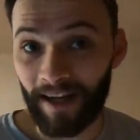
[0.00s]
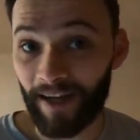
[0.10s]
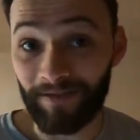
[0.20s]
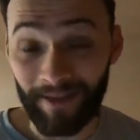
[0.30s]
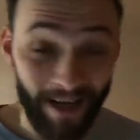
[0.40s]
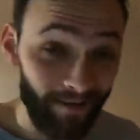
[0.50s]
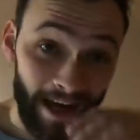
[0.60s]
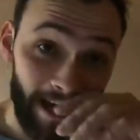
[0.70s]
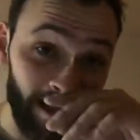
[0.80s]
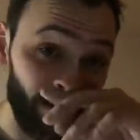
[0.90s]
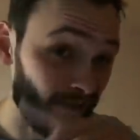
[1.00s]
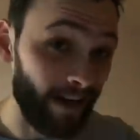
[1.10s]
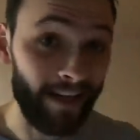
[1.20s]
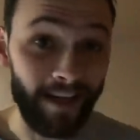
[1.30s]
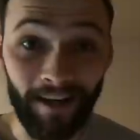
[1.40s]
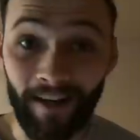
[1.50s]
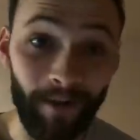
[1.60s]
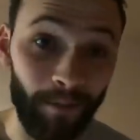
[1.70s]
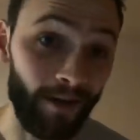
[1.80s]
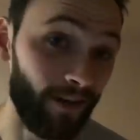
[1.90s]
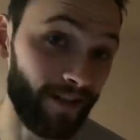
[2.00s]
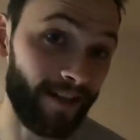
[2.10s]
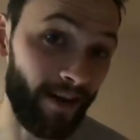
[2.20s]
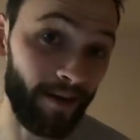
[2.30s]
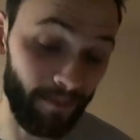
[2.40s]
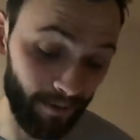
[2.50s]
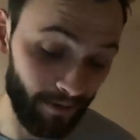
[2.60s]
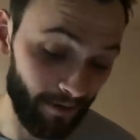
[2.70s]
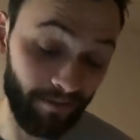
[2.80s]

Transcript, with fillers: I've never had it in raking light where it looks terrible.